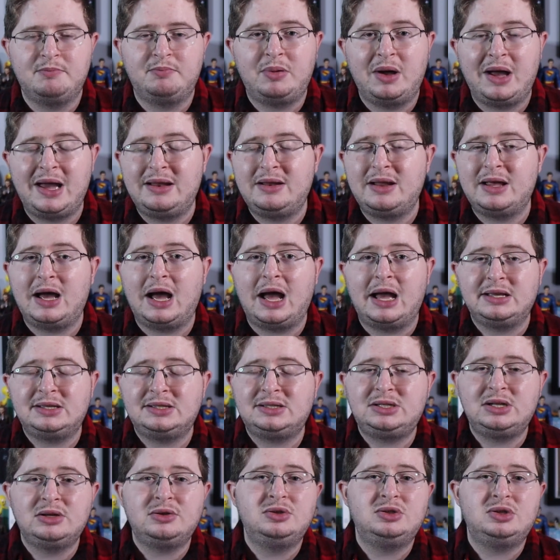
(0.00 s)
but I
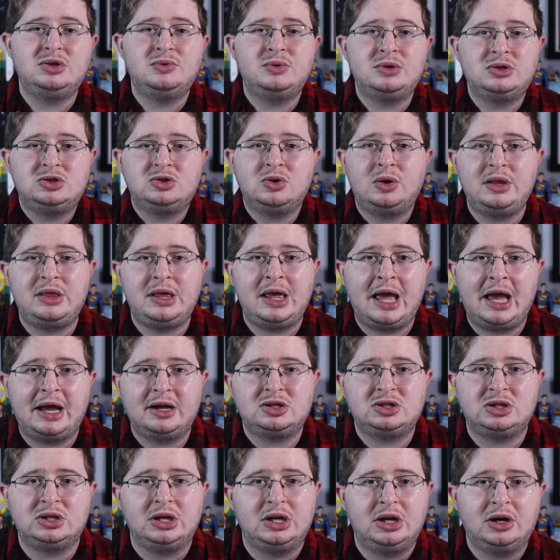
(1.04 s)
still do enjoy the
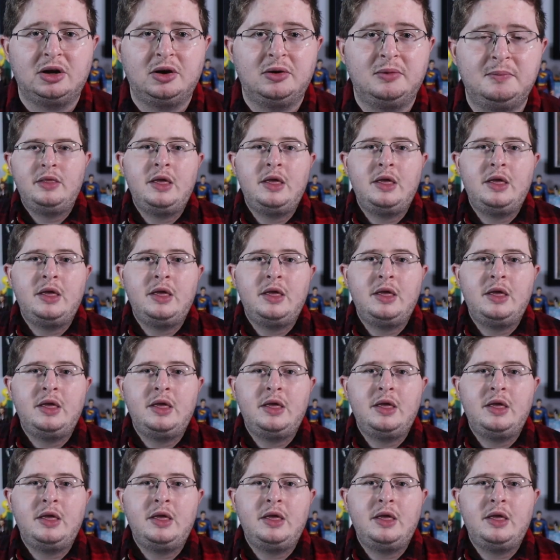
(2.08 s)
action here.